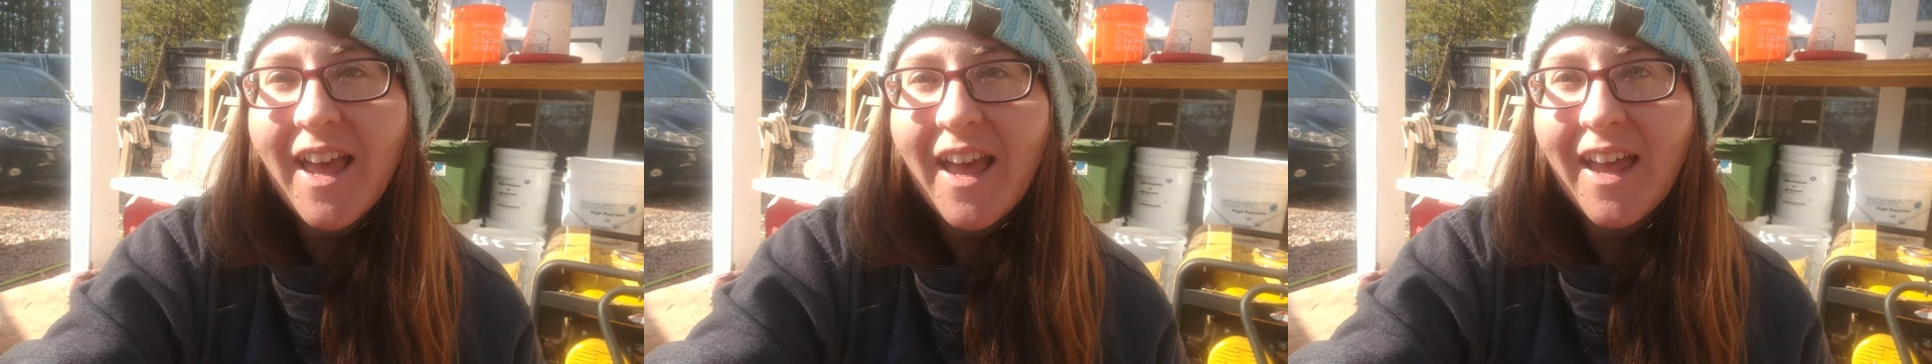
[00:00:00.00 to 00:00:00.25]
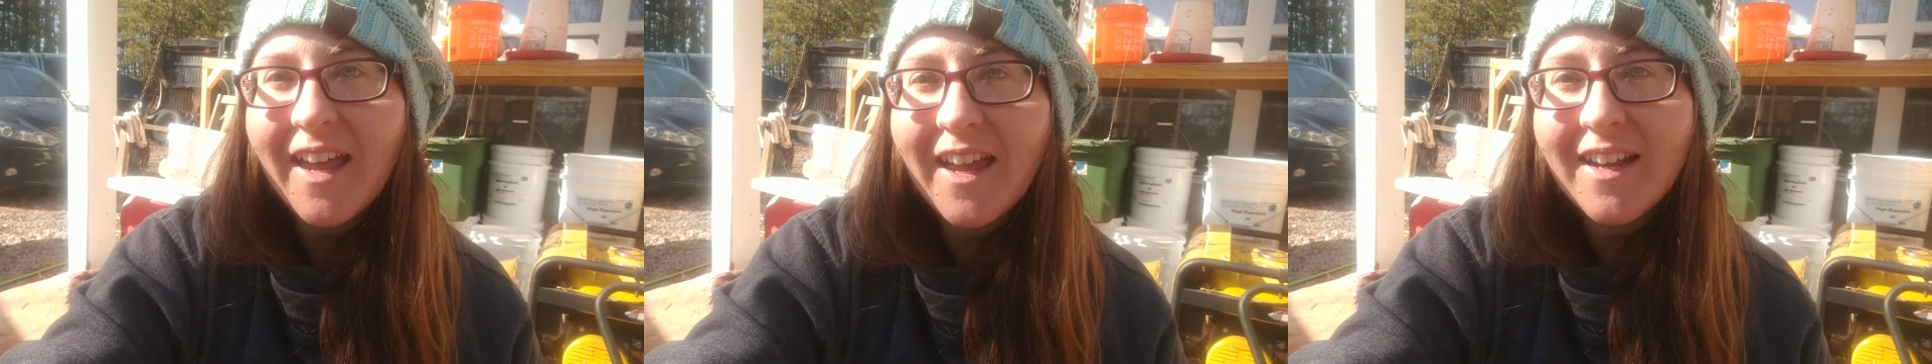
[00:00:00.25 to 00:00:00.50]

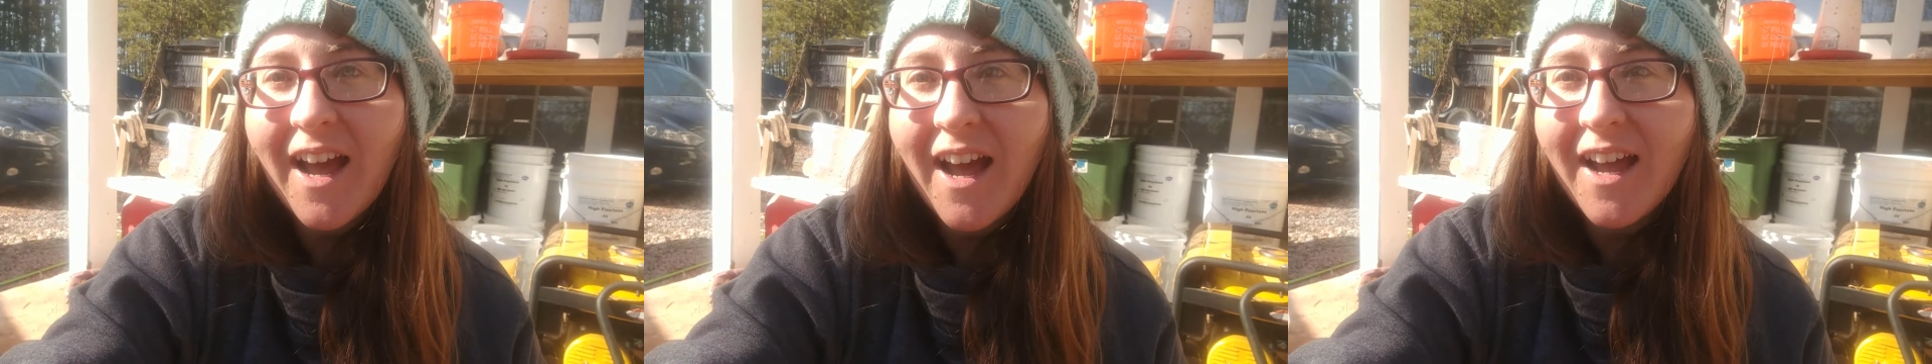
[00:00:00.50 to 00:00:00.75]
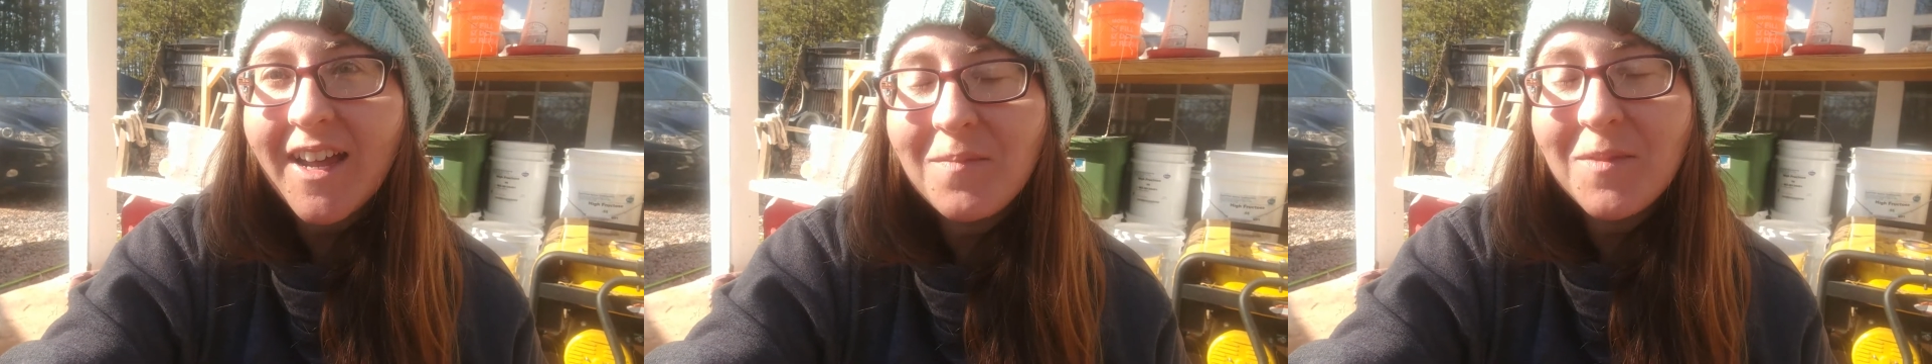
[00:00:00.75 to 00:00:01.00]
and
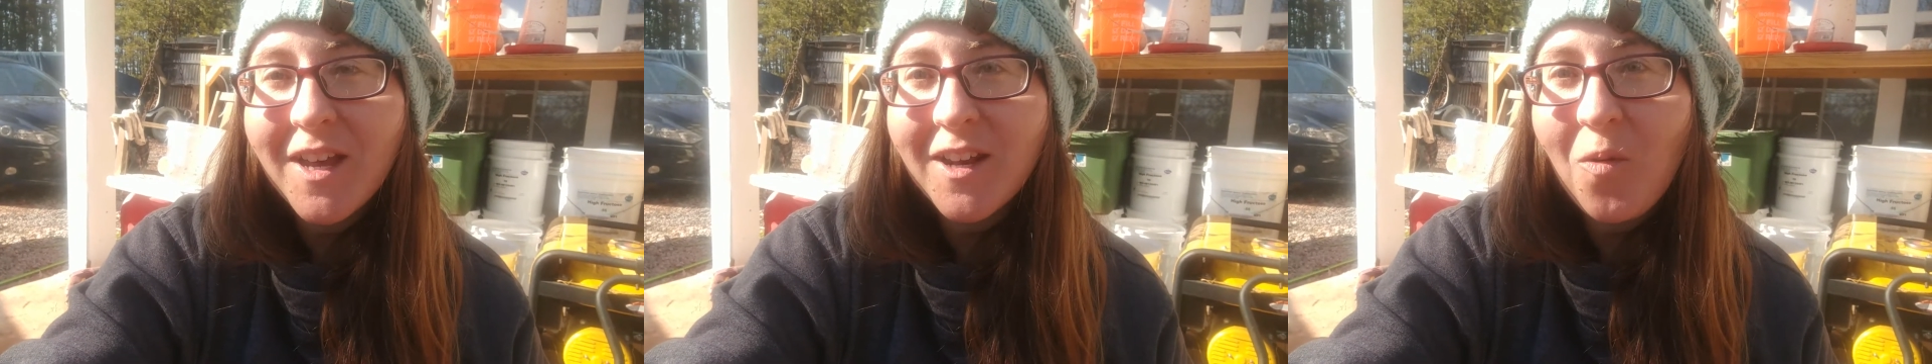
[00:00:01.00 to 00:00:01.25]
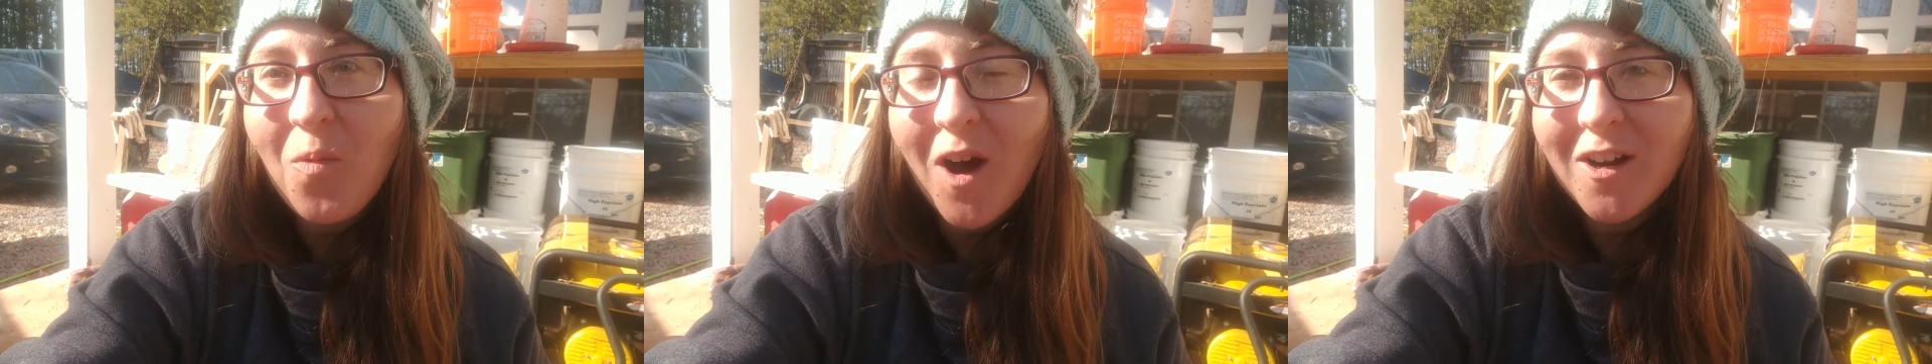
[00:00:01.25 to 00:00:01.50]
I am going to
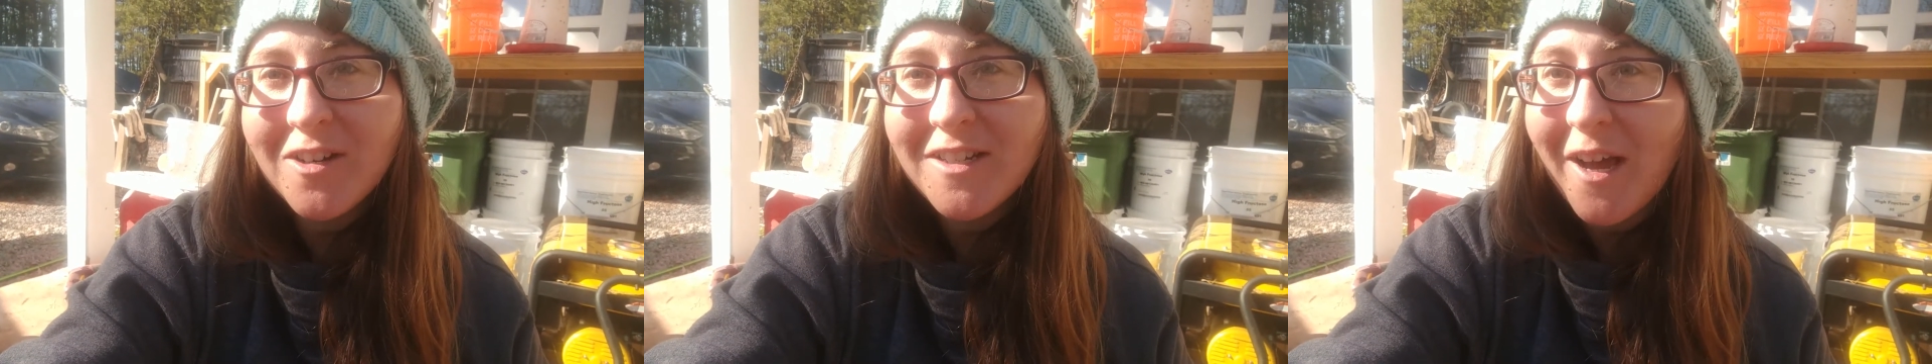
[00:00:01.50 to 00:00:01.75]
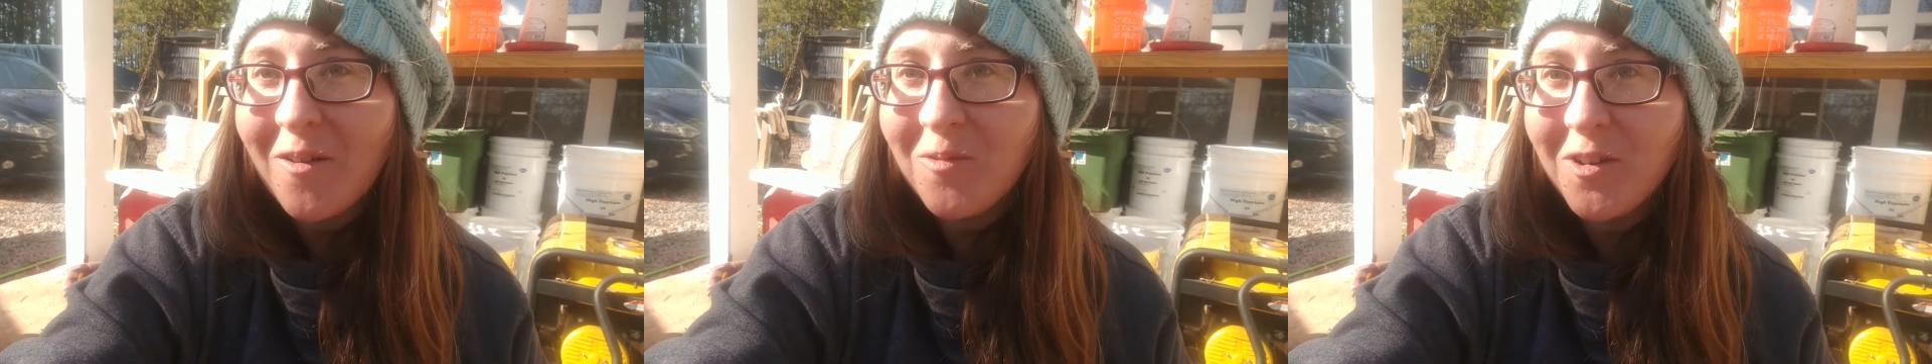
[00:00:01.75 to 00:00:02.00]
water it
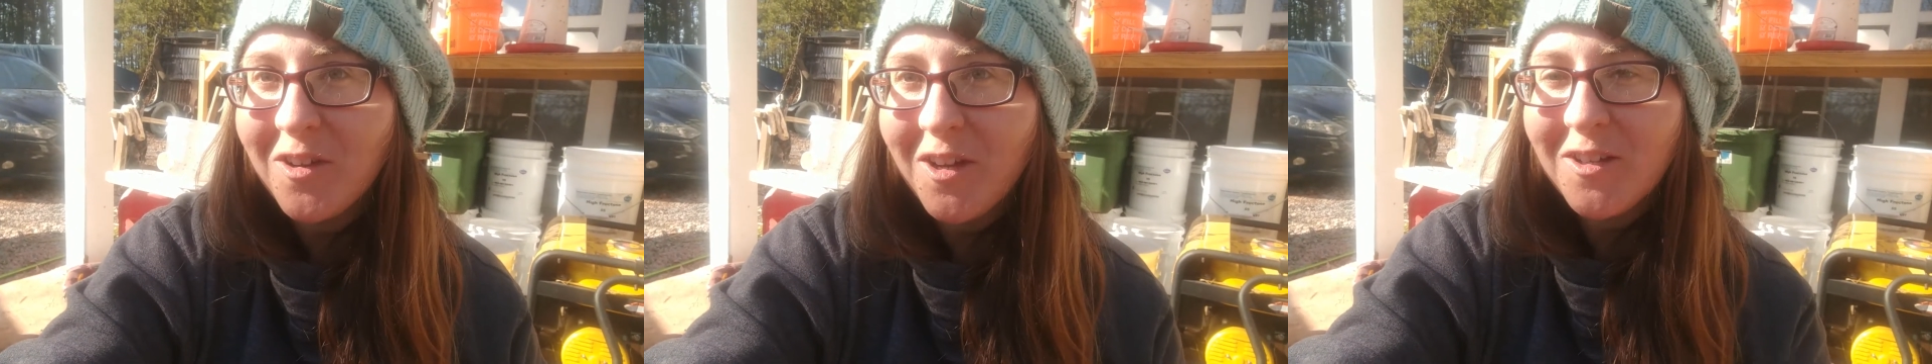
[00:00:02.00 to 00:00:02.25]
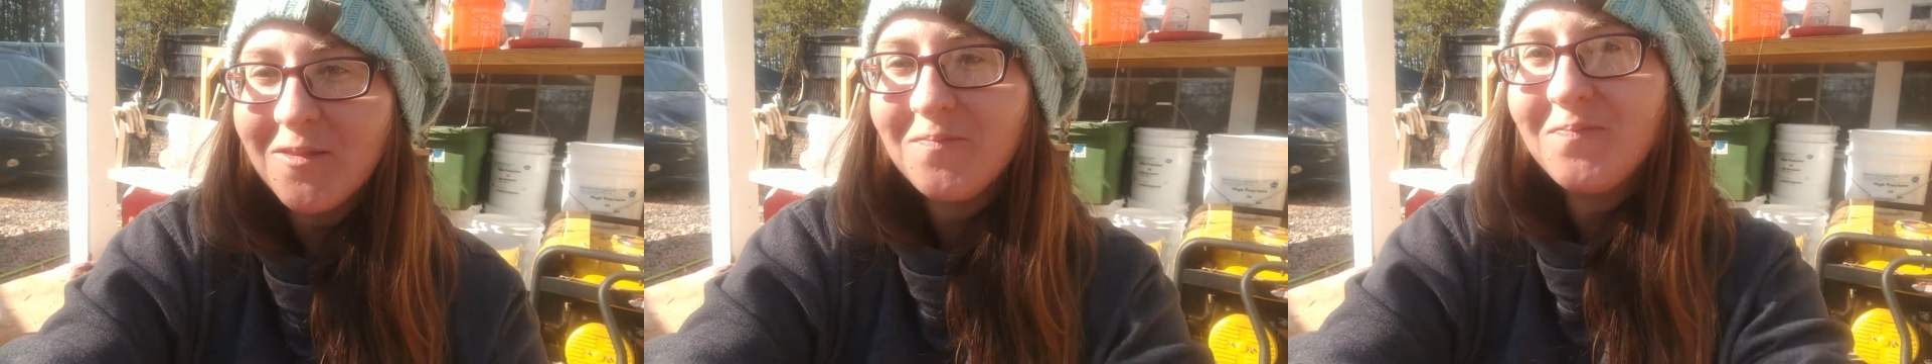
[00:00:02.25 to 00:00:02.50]
down real good.